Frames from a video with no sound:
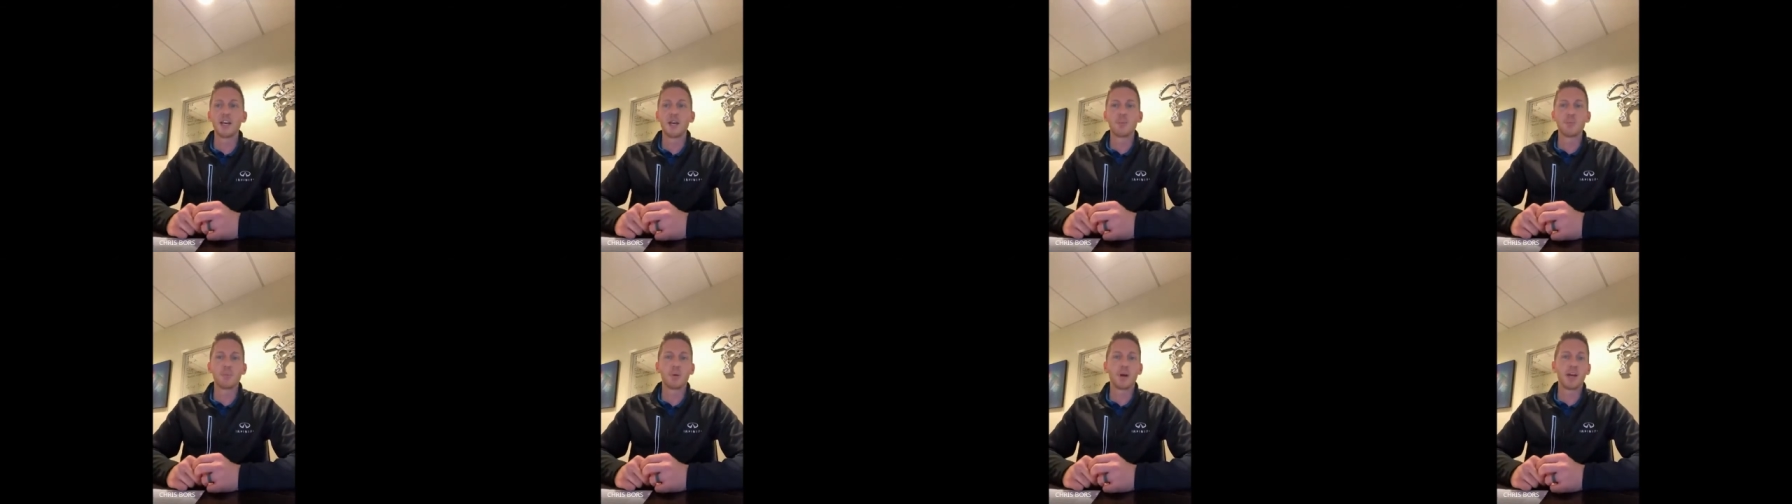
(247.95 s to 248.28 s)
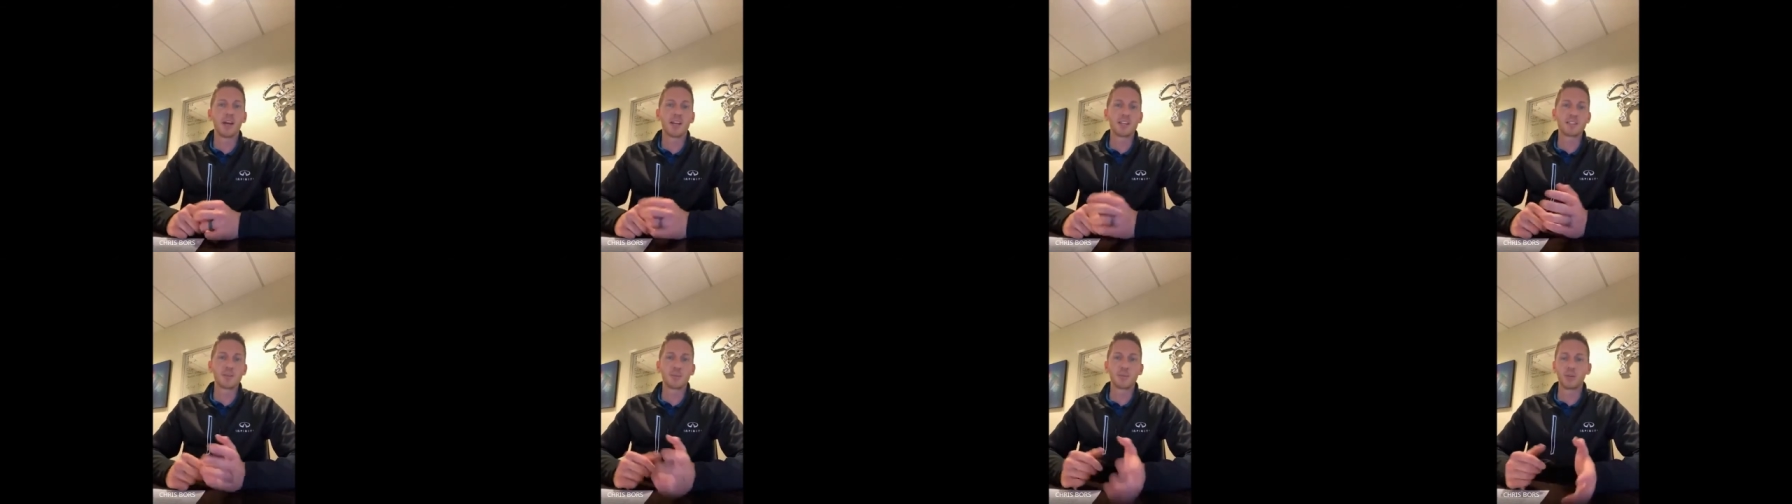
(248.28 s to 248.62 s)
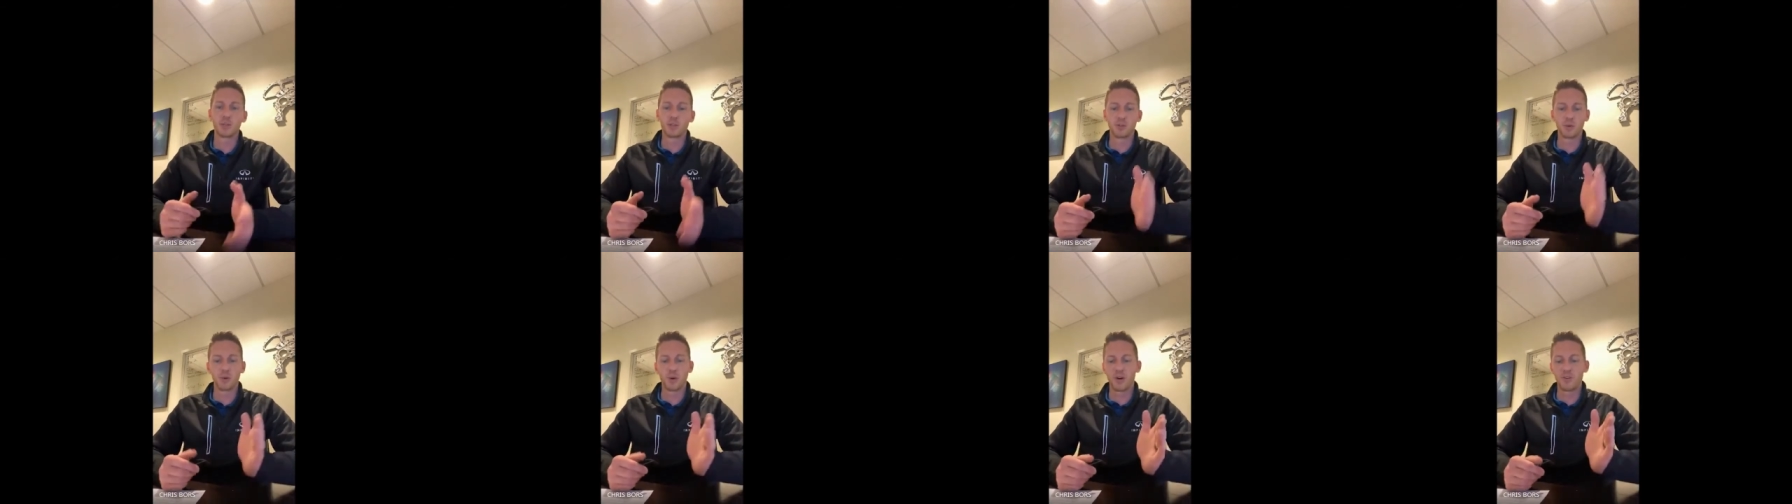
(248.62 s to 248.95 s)
But I typically
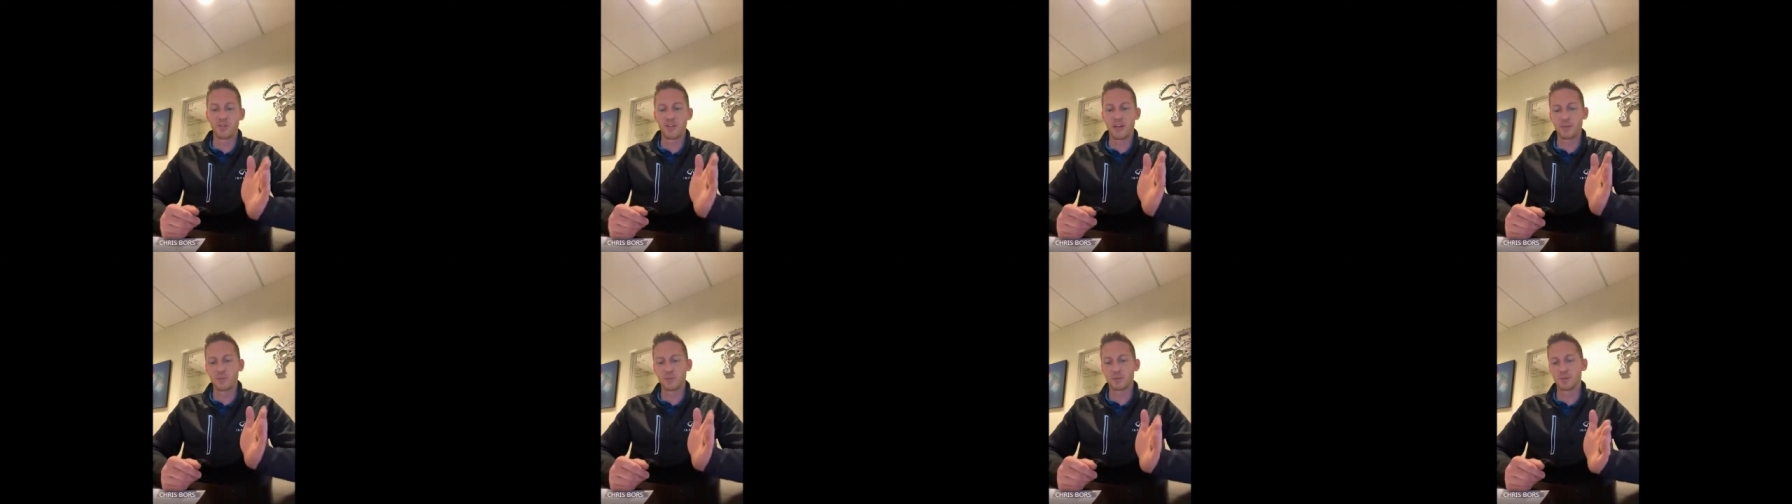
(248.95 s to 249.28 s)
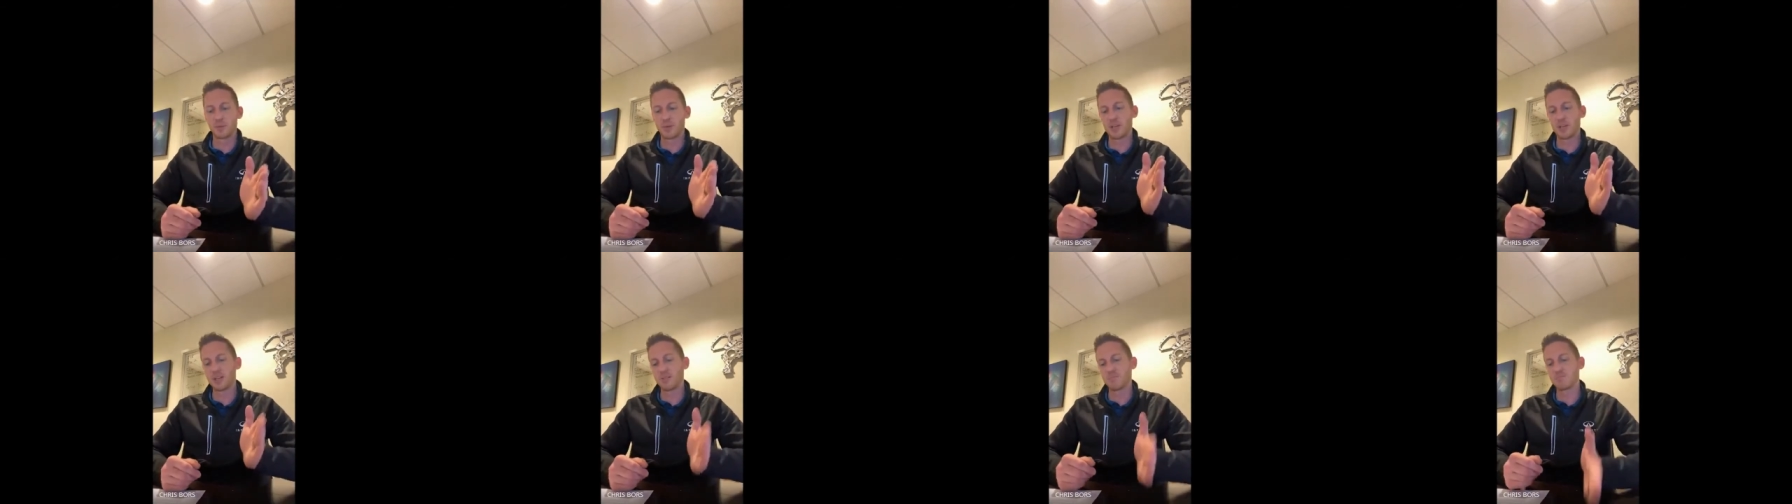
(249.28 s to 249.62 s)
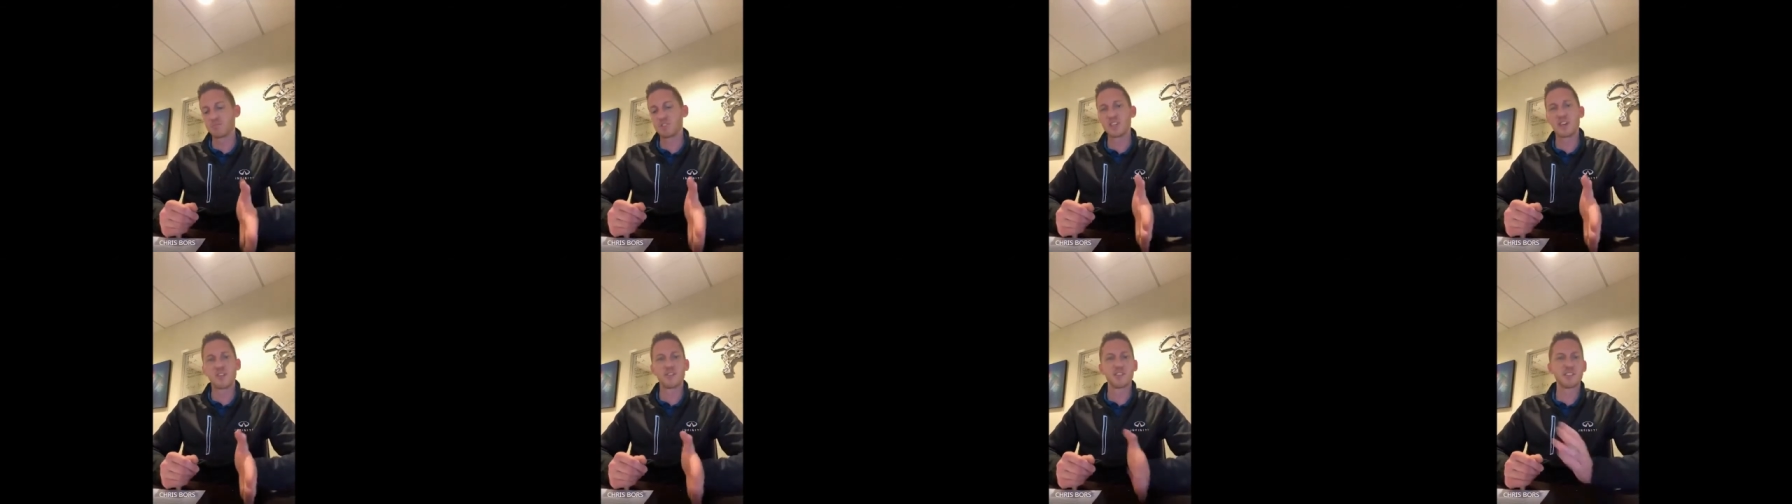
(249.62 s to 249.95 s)
do all of that between
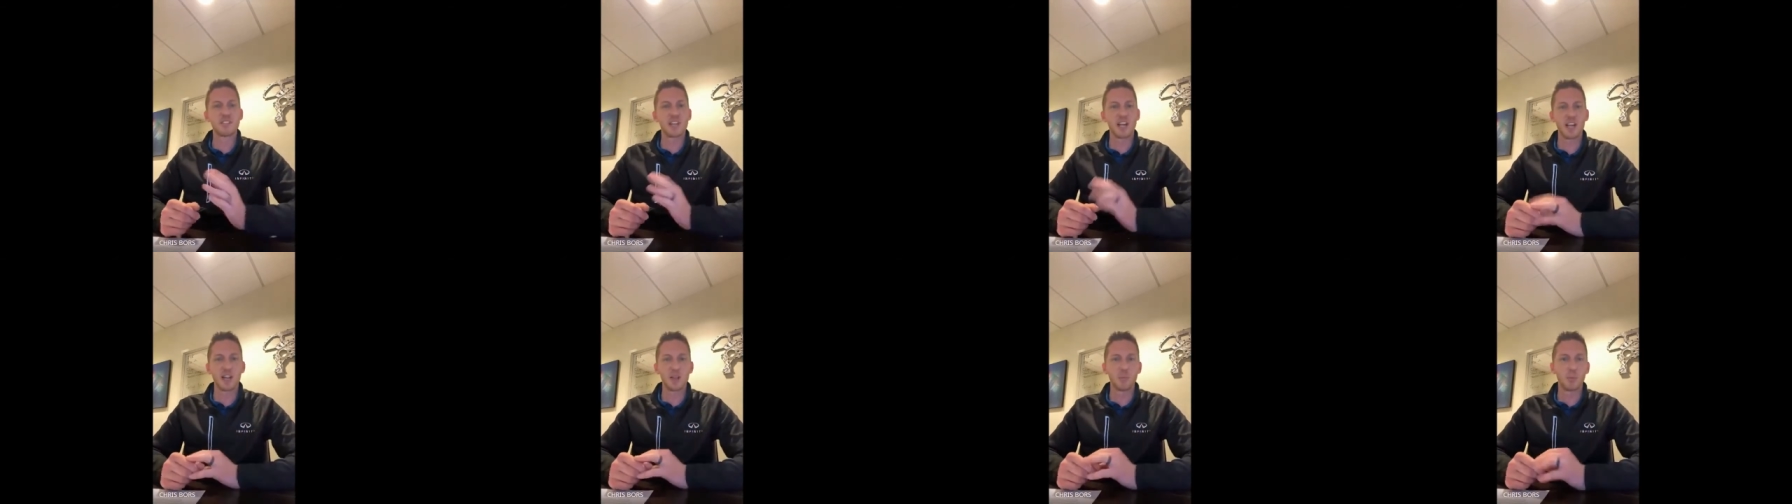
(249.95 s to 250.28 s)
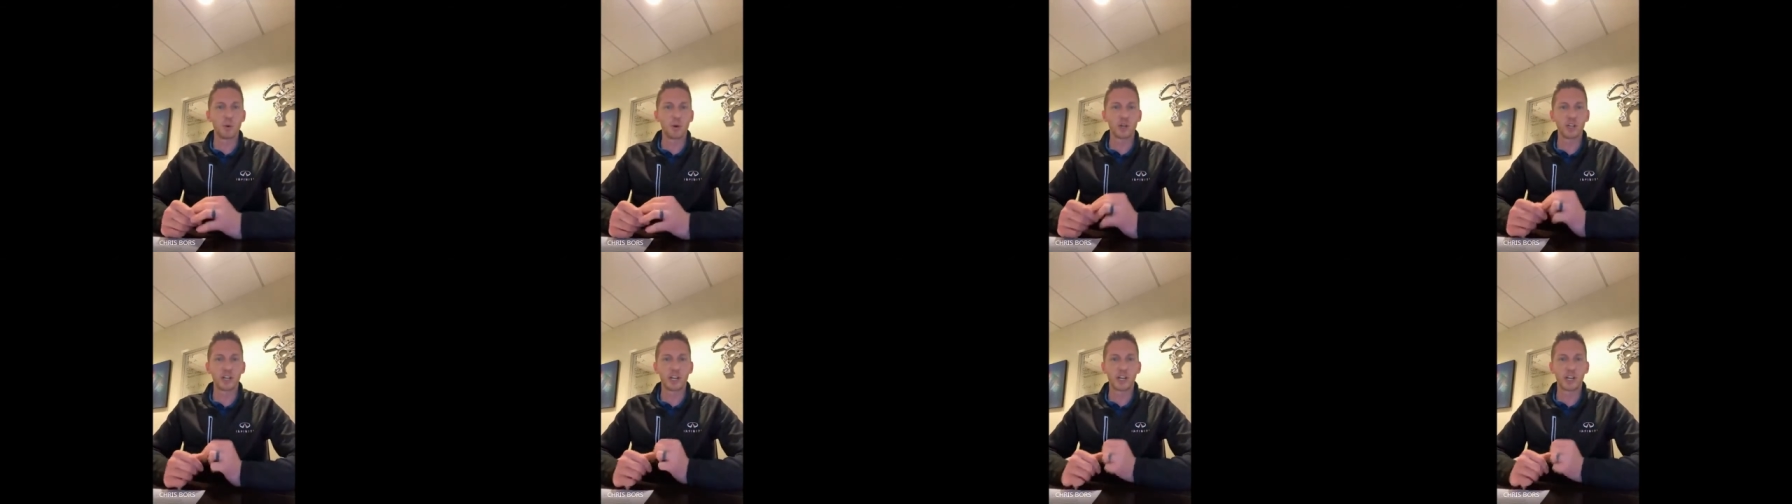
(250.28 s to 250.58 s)
7, 10 in the morning.